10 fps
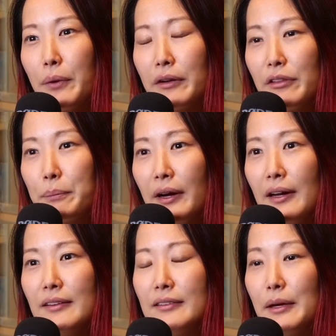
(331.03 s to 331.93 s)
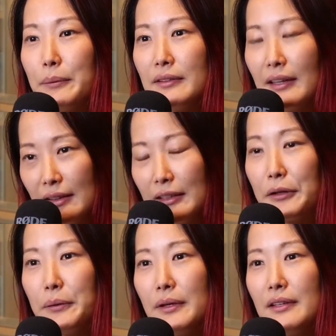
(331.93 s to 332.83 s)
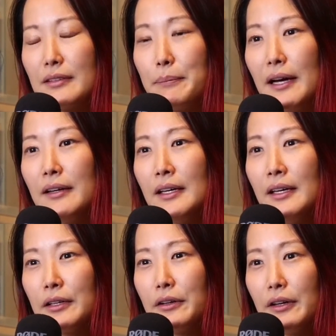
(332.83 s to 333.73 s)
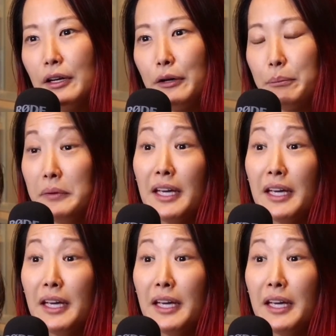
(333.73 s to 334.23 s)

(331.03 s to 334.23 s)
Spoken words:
One of the prayers that we say, you know, is about God help,